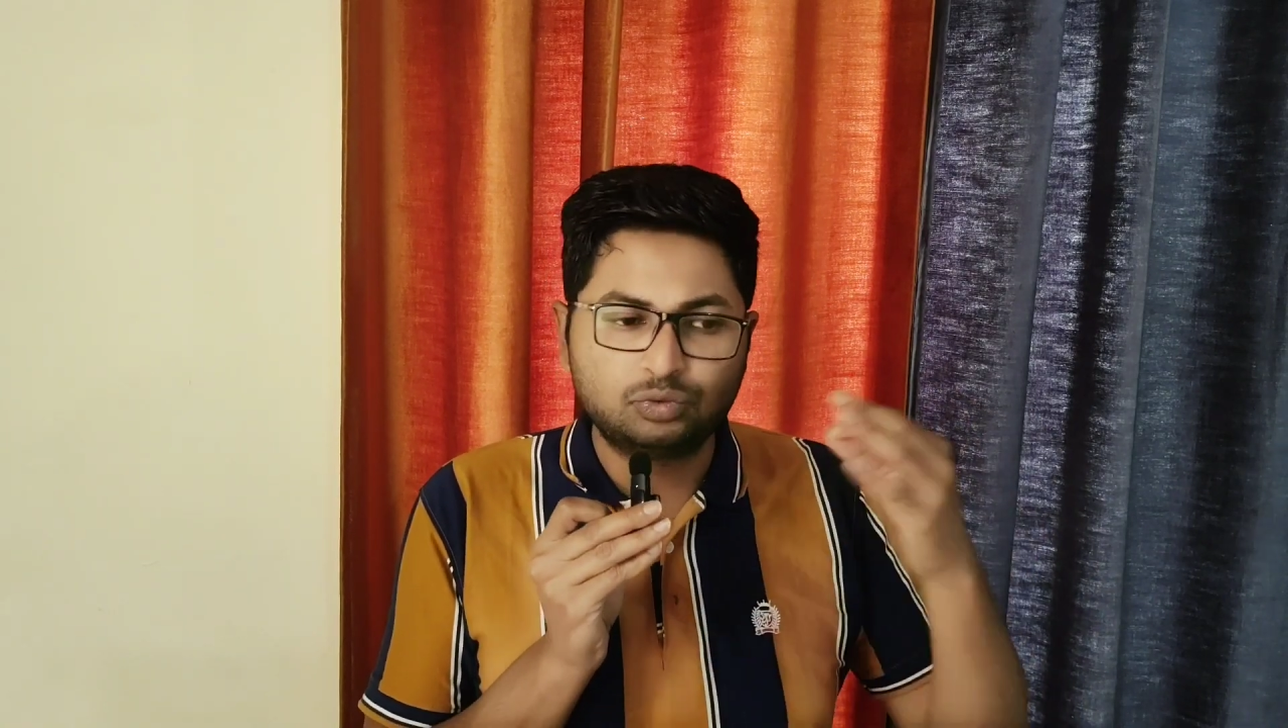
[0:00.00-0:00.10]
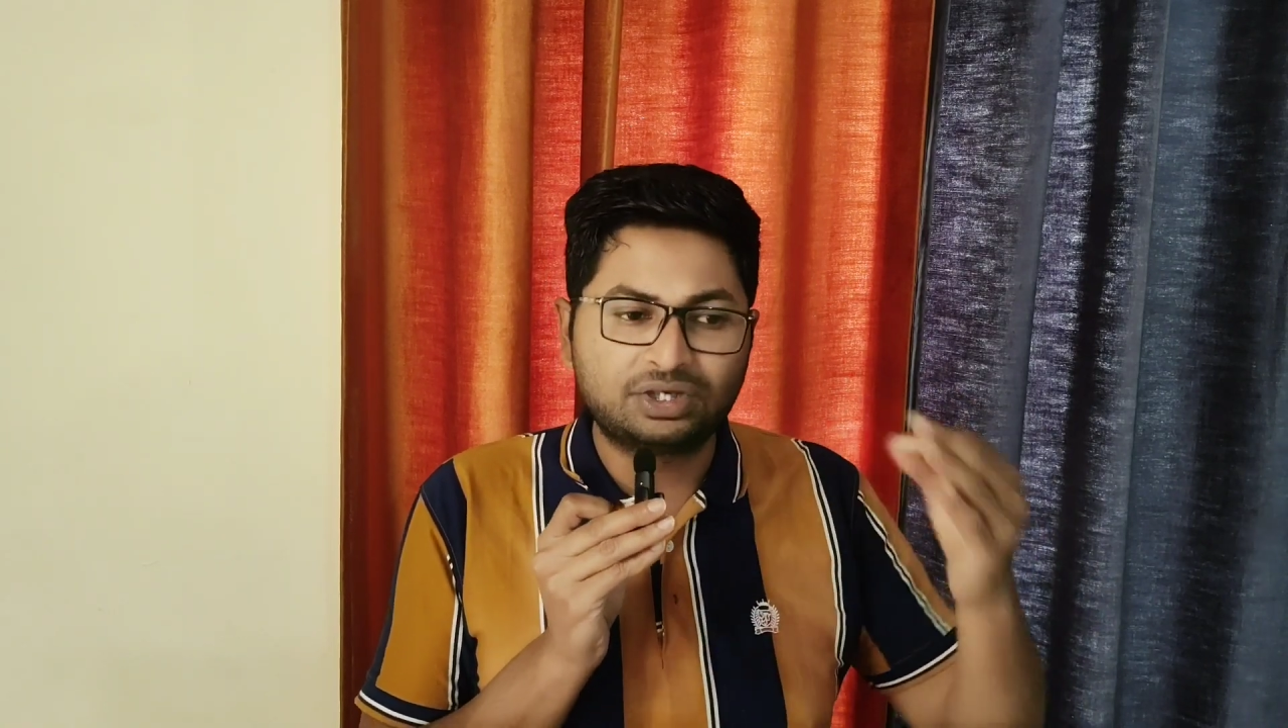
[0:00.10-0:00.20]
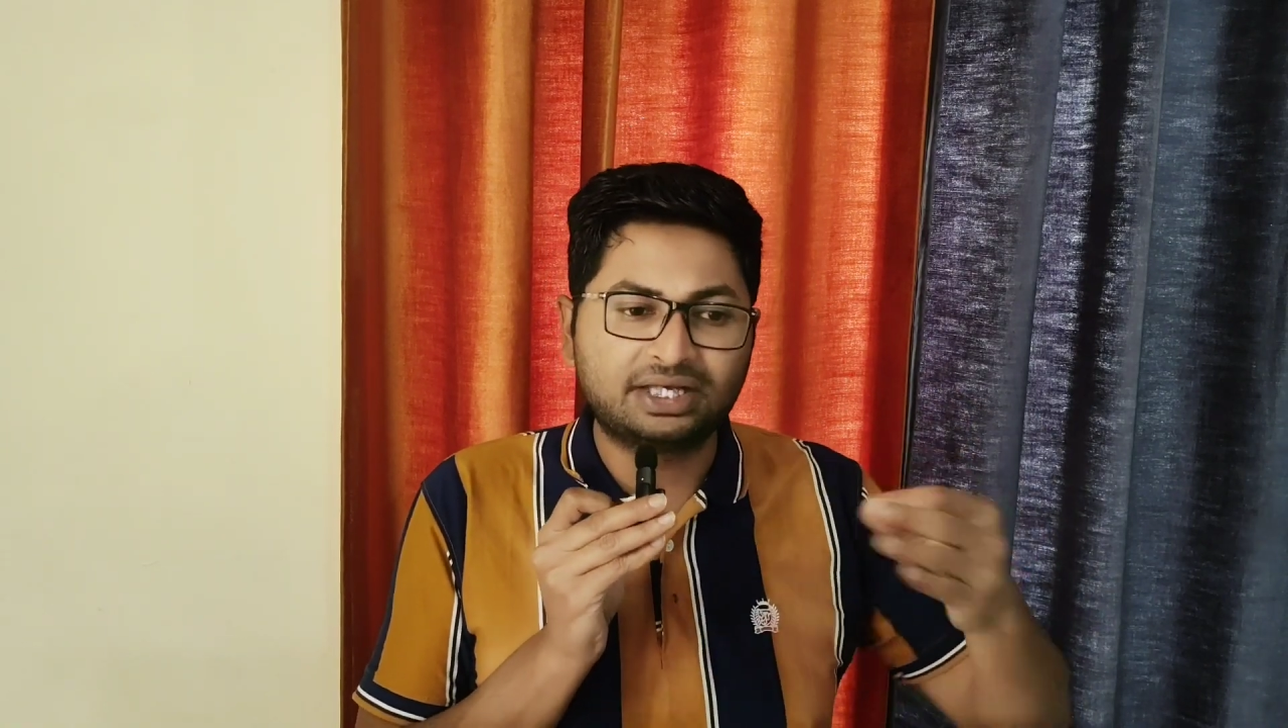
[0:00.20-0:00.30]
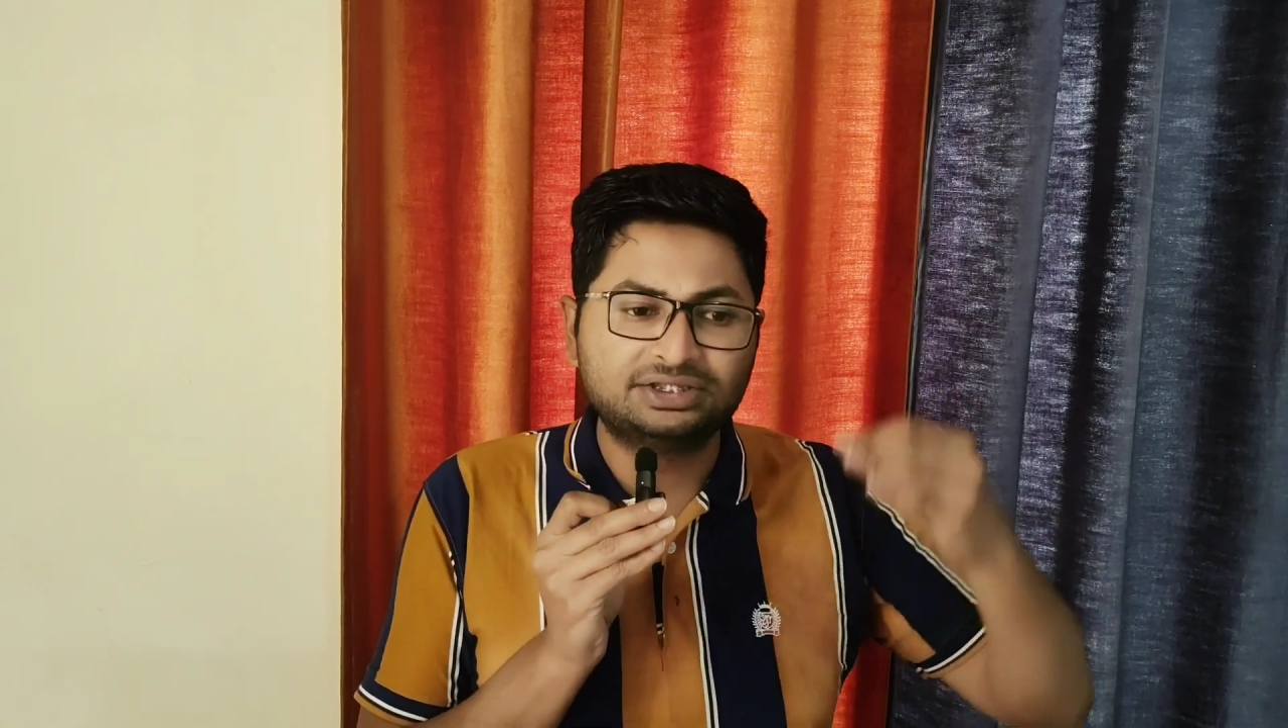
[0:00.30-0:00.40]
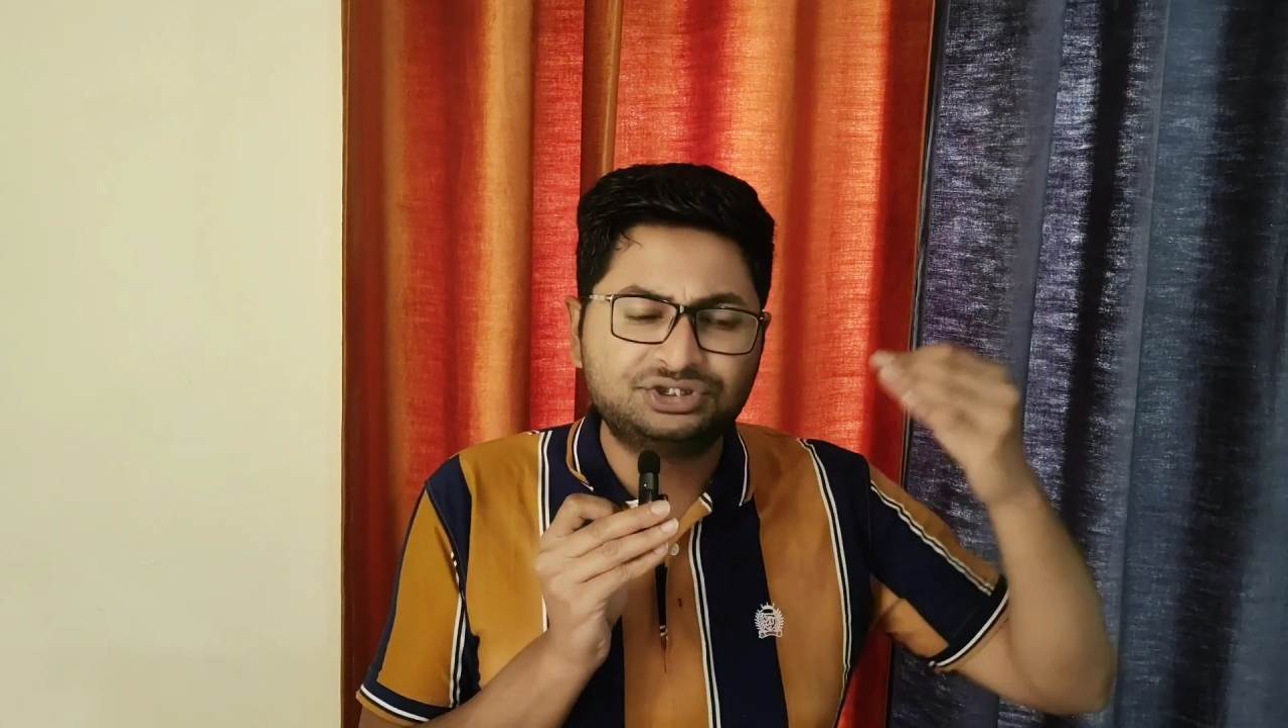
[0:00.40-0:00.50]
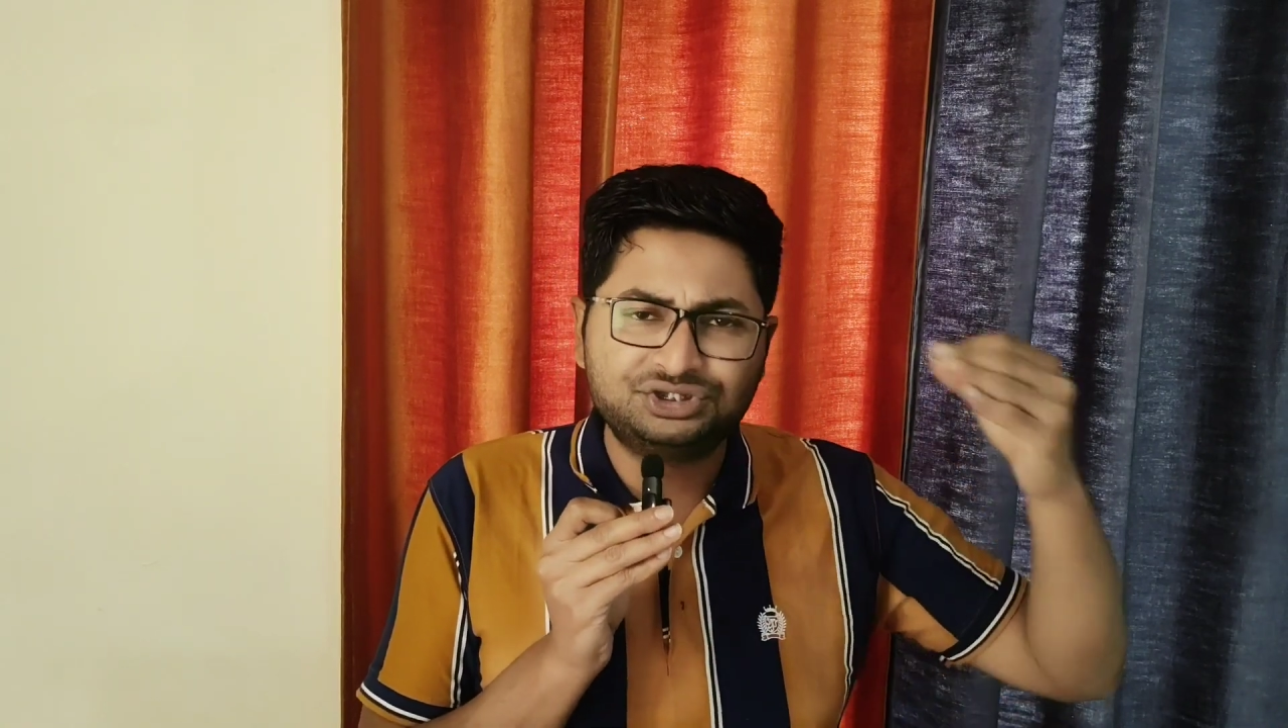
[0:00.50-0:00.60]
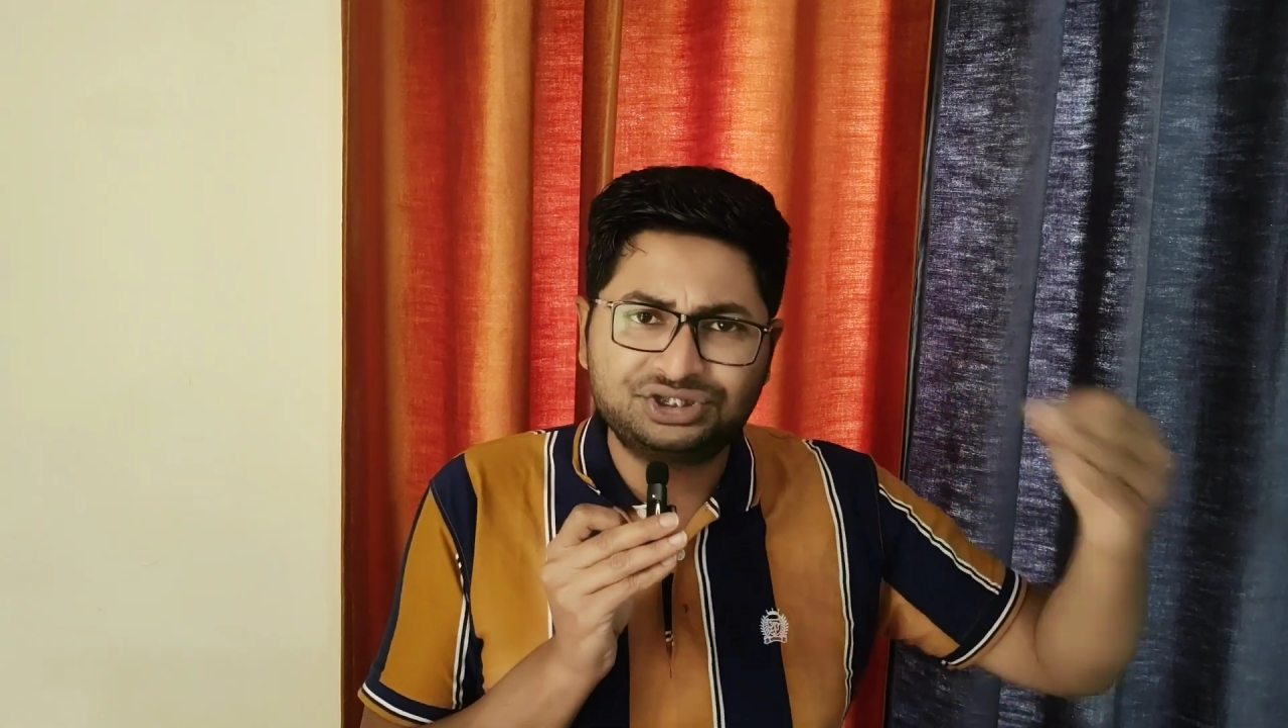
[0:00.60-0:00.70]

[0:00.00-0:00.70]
You can